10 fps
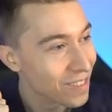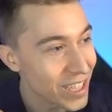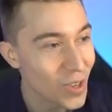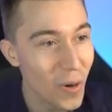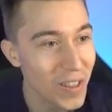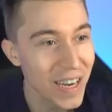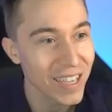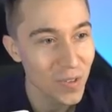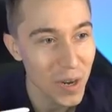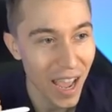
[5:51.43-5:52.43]
Let's go on to the
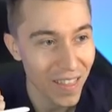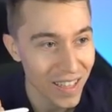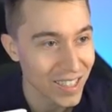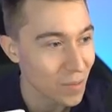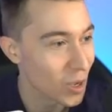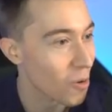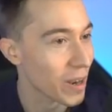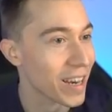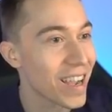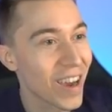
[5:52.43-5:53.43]
next one and let's keep
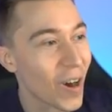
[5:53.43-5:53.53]
going.